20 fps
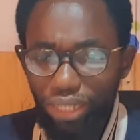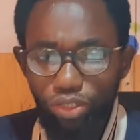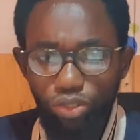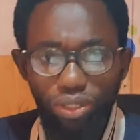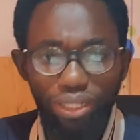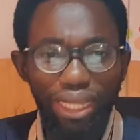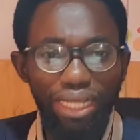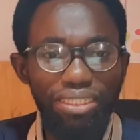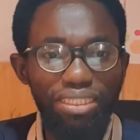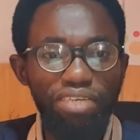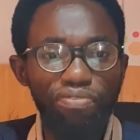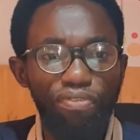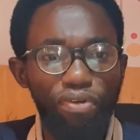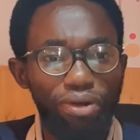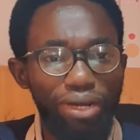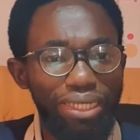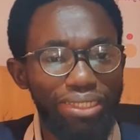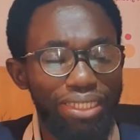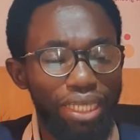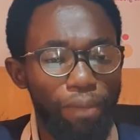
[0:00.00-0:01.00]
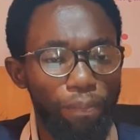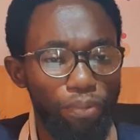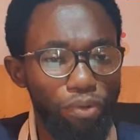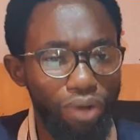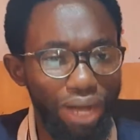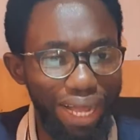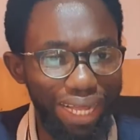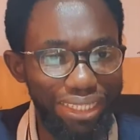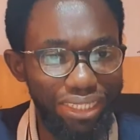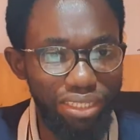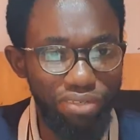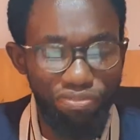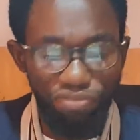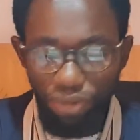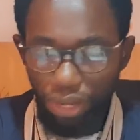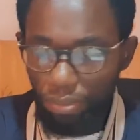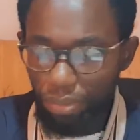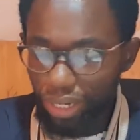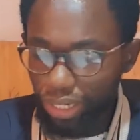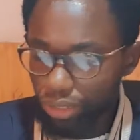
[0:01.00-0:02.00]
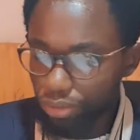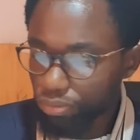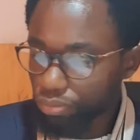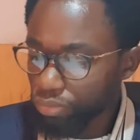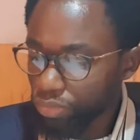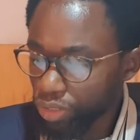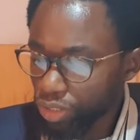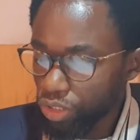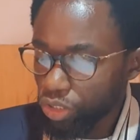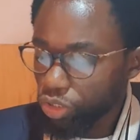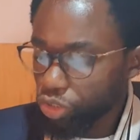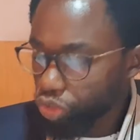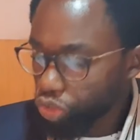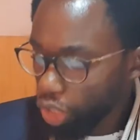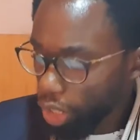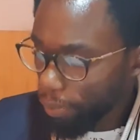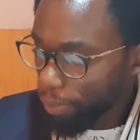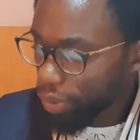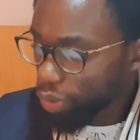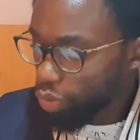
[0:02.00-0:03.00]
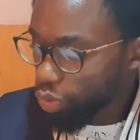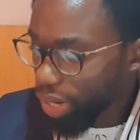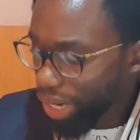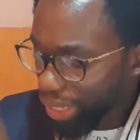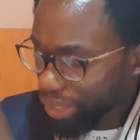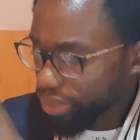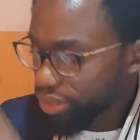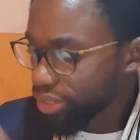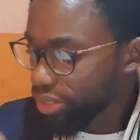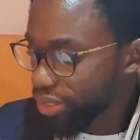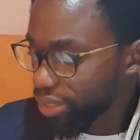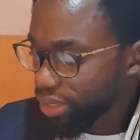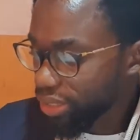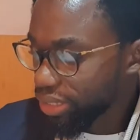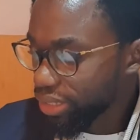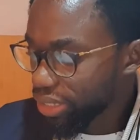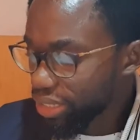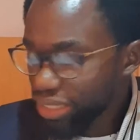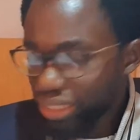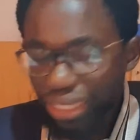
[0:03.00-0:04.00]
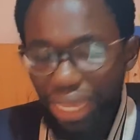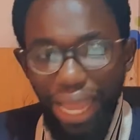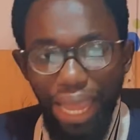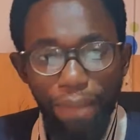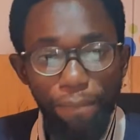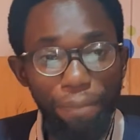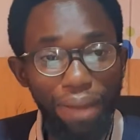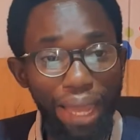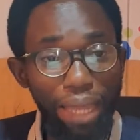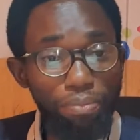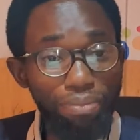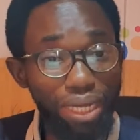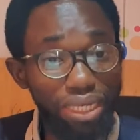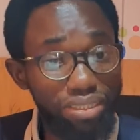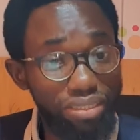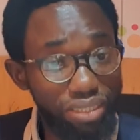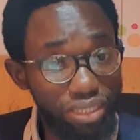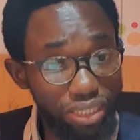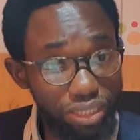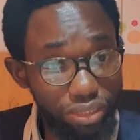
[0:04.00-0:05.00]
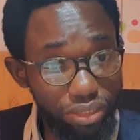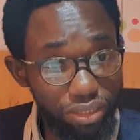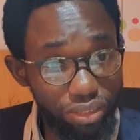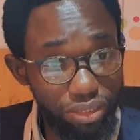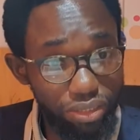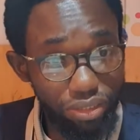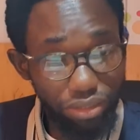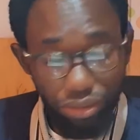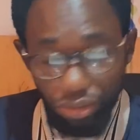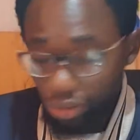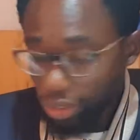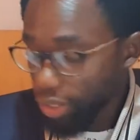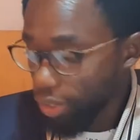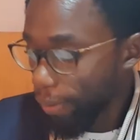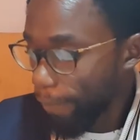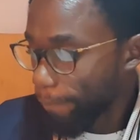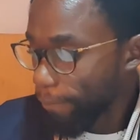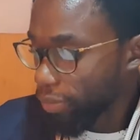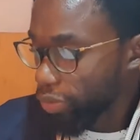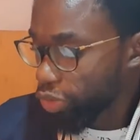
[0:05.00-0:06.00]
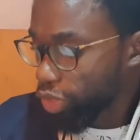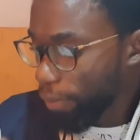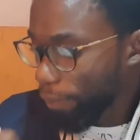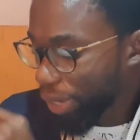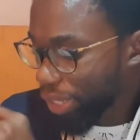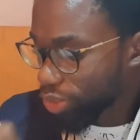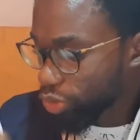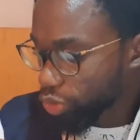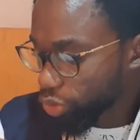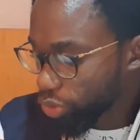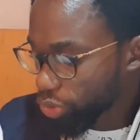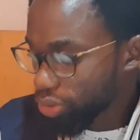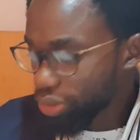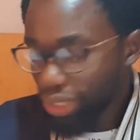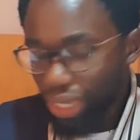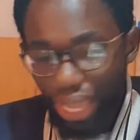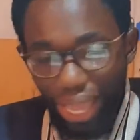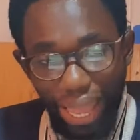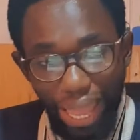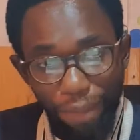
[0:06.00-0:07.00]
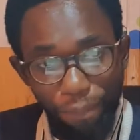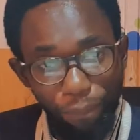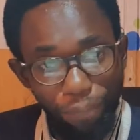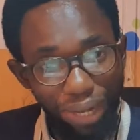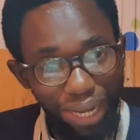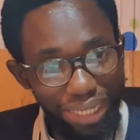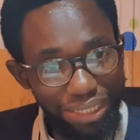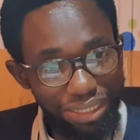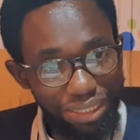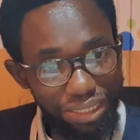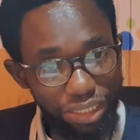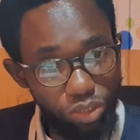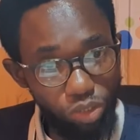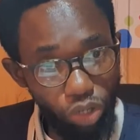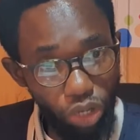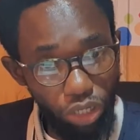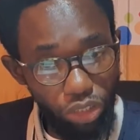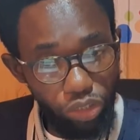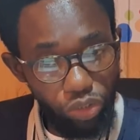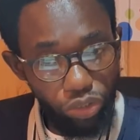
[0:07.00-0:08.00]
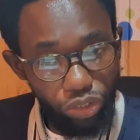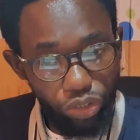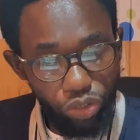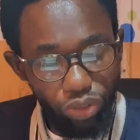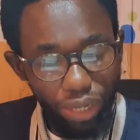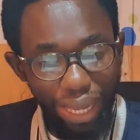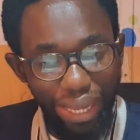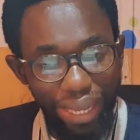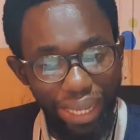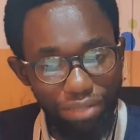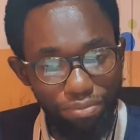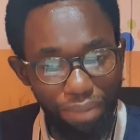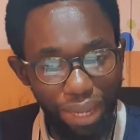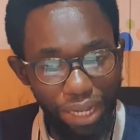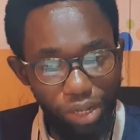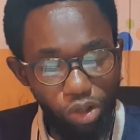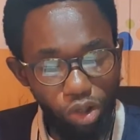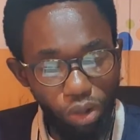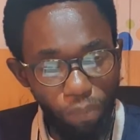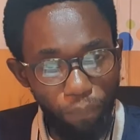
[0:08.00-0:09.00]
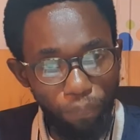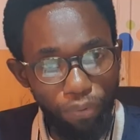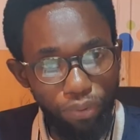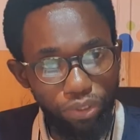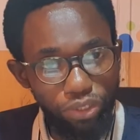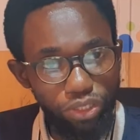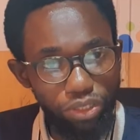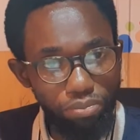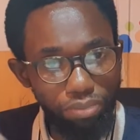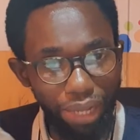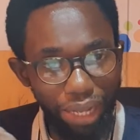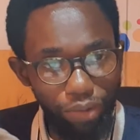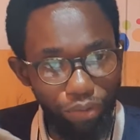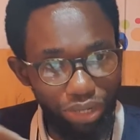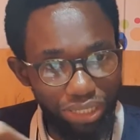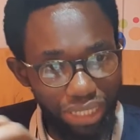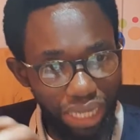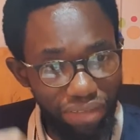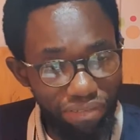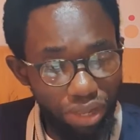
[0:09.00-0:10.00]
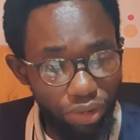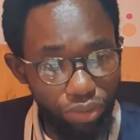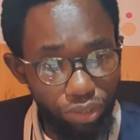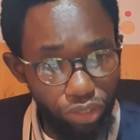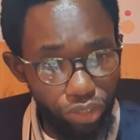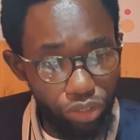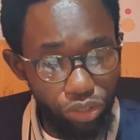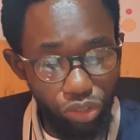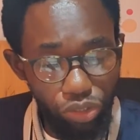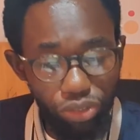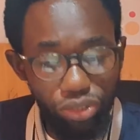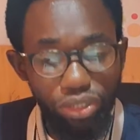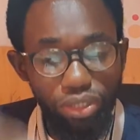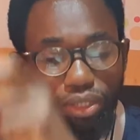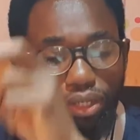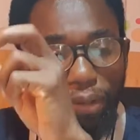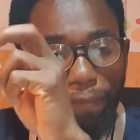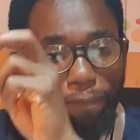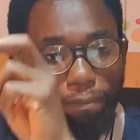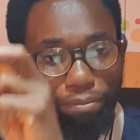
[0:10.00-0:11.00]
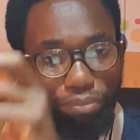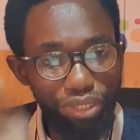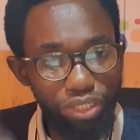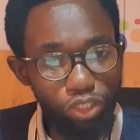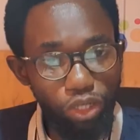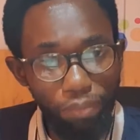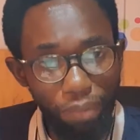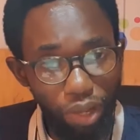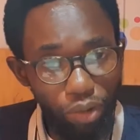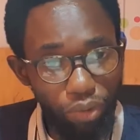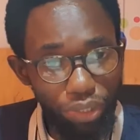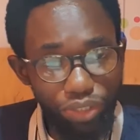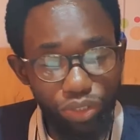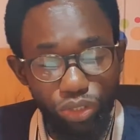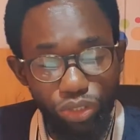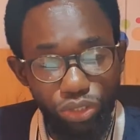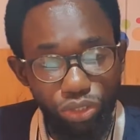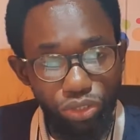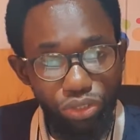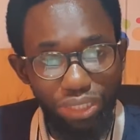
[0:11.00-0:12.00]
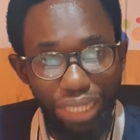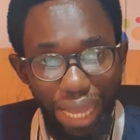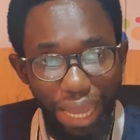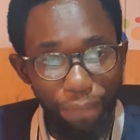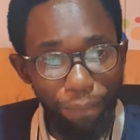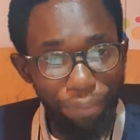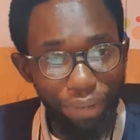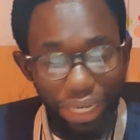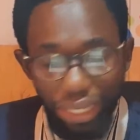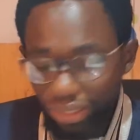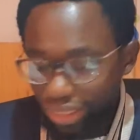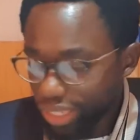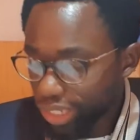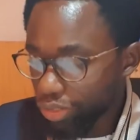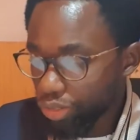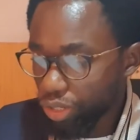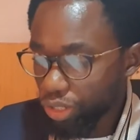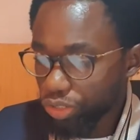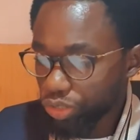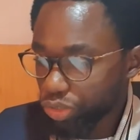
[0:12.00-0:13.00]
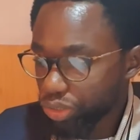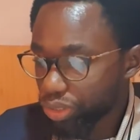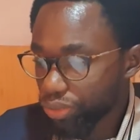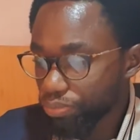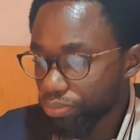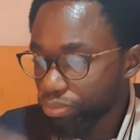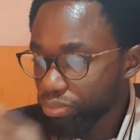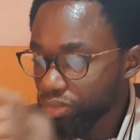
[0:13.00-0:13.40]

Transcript: So let's say, for example, as a farmer, number 1 is I buy my seeds. Number 2, I plant the nursery. So I get my compost, my whatever I want to use, medium I want to use, I plant the nursery.